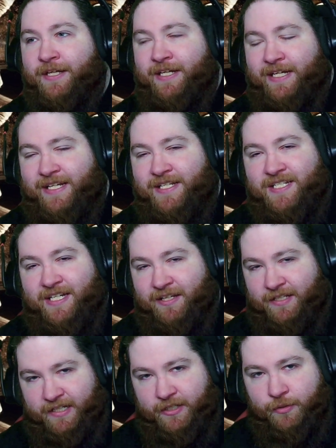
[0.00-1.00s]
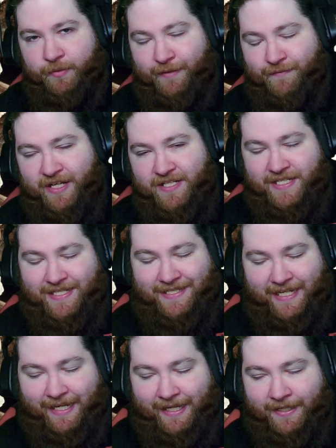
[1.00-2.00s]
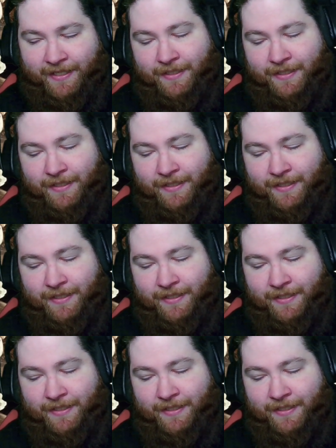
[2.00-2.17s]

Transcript: in Silent Hill when he finds his dad.